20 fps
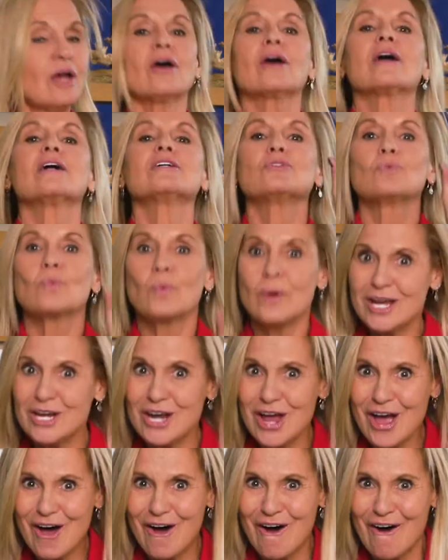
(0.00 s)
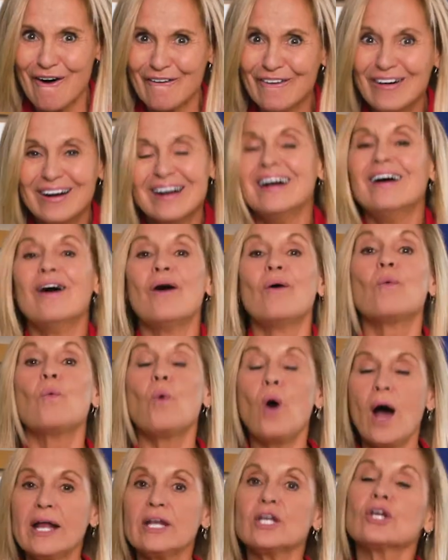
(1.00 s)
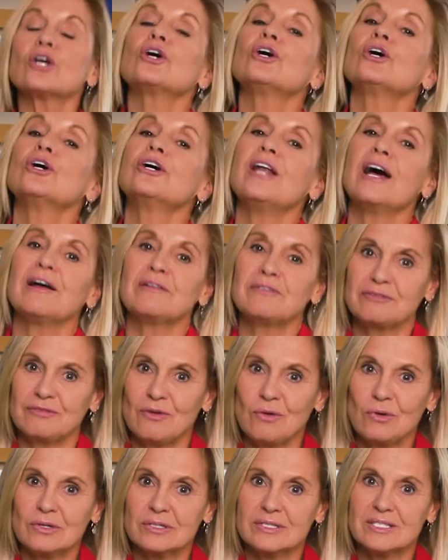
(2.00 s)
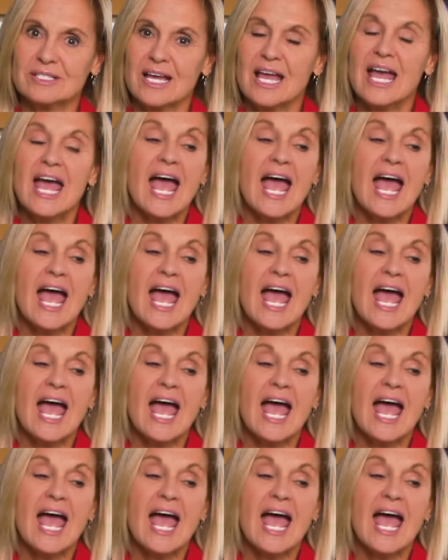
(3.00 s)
because we know what could unfold.